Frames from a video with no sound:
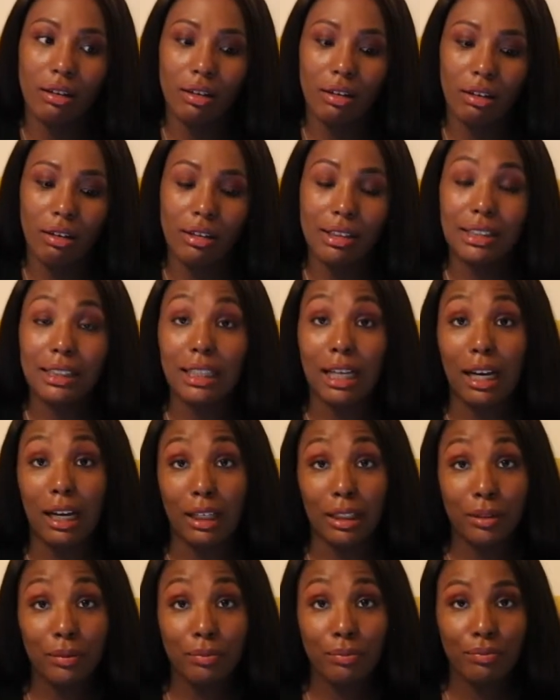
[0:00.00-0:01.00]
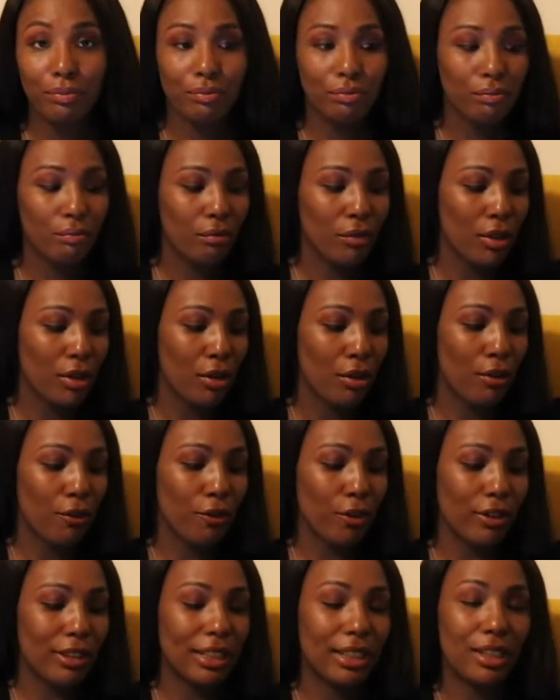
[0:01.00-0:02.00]
on time
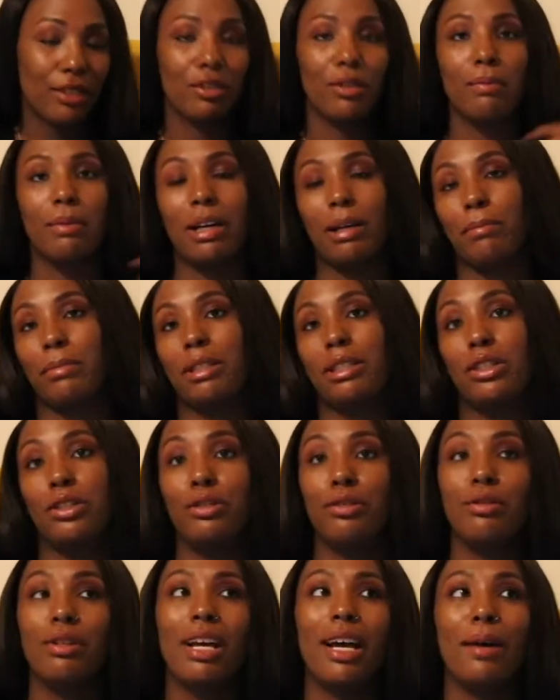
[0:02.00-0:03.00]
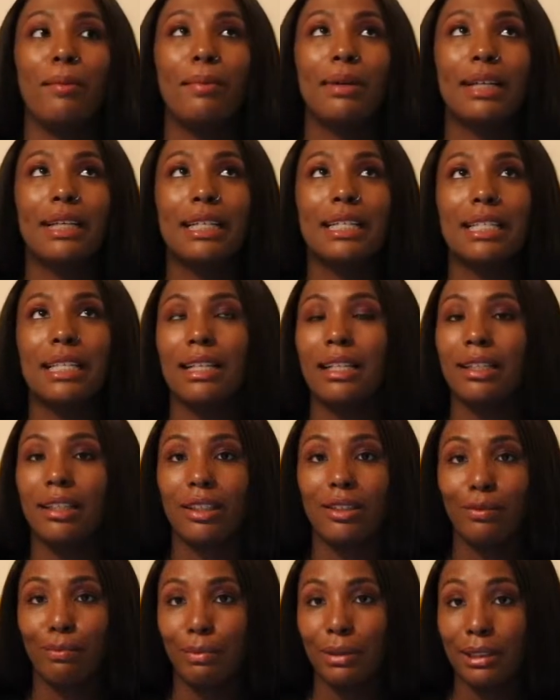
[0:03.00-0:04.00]
for it to remind me to do that because I
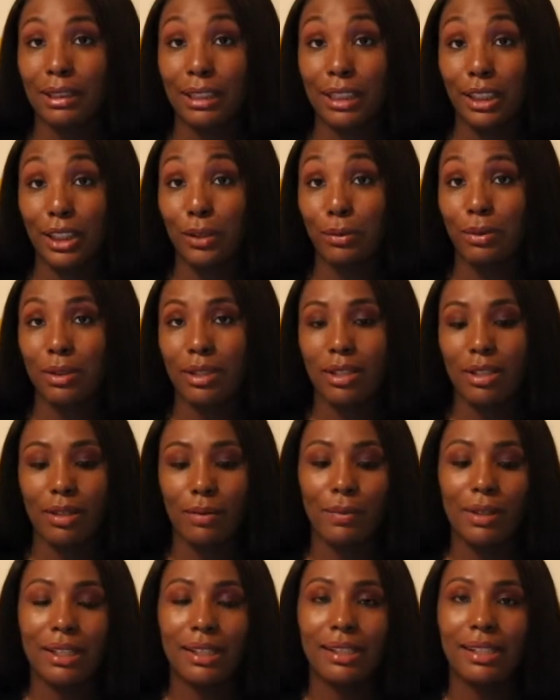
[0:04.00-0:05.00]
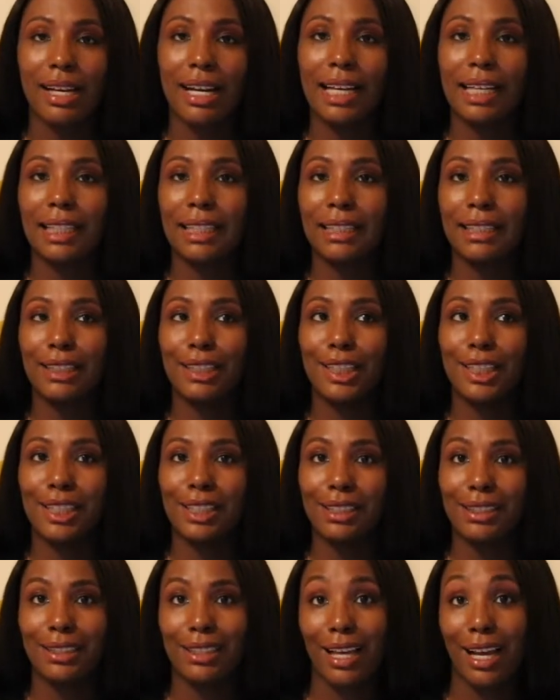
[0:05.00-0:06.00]
have been dealing with some anxiety
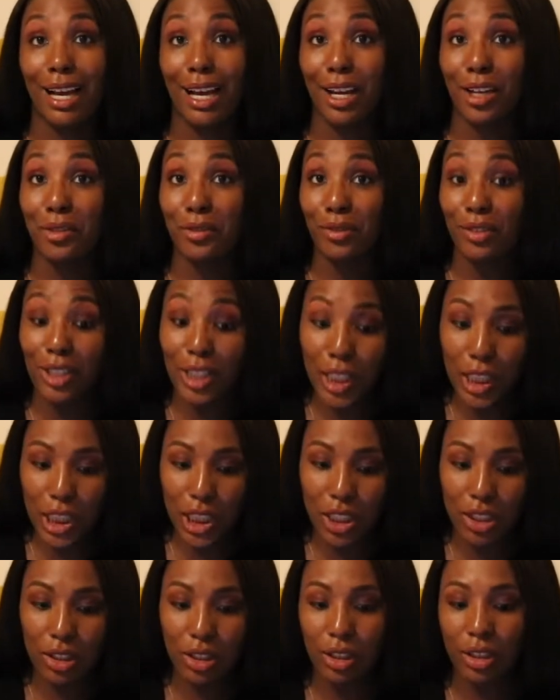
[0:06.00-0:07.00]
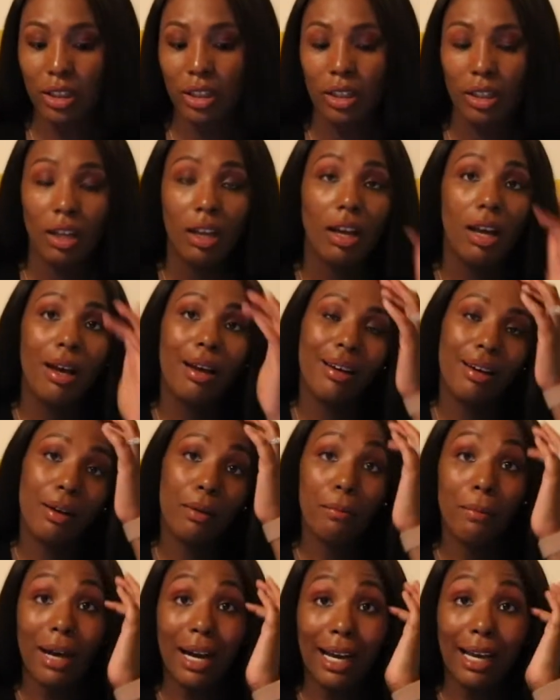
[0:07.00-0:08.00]
since I finished
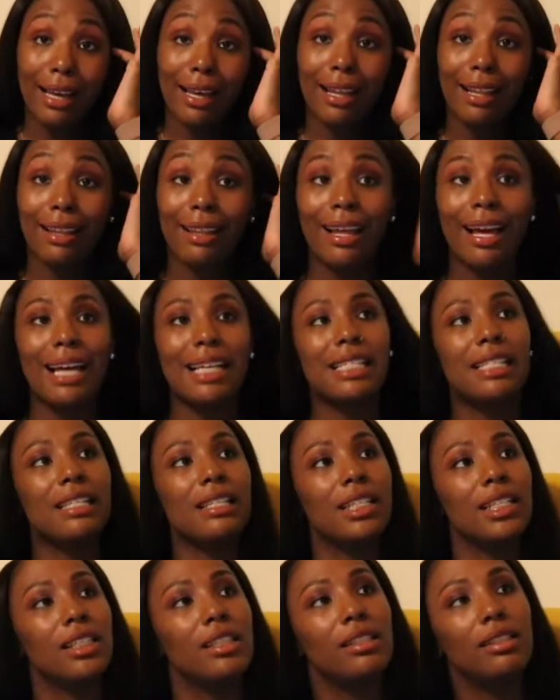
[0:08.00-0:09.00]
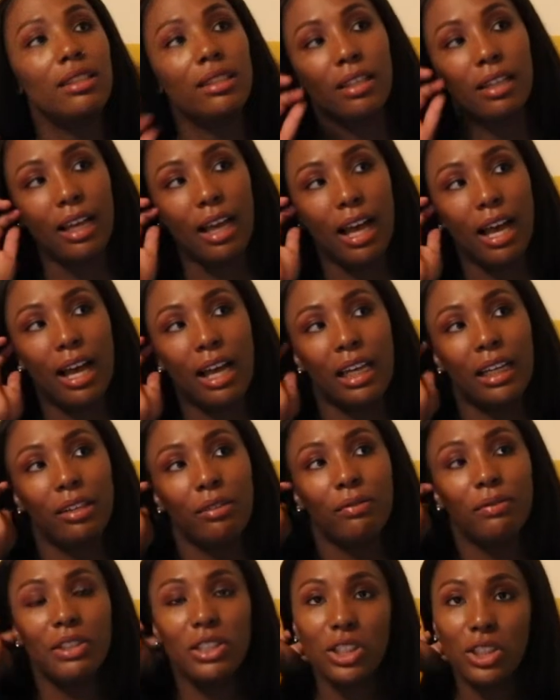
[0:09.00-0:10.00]
my classes. I
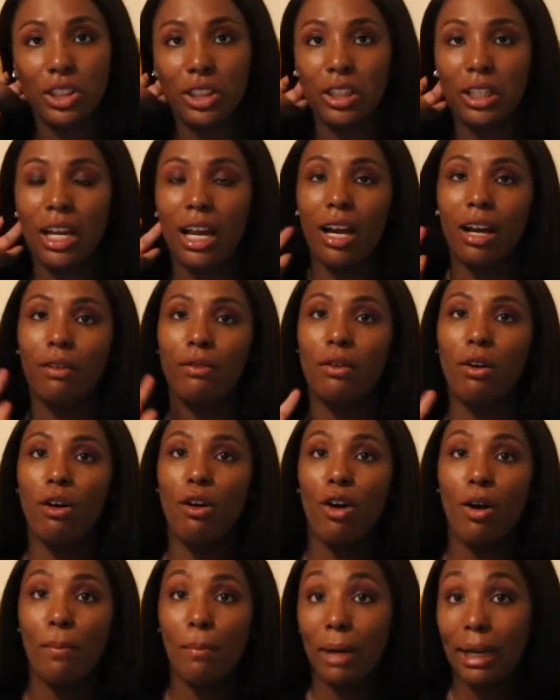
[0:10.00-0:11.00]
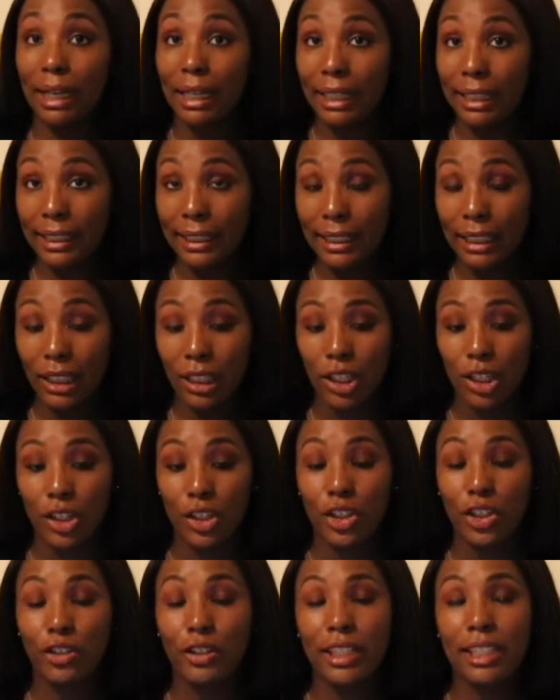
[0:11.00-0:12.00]
officially have all my
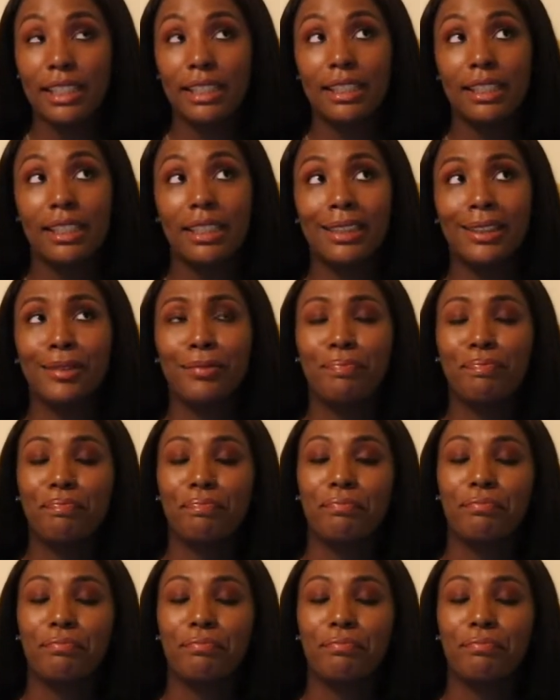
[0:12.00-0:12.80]
grades in.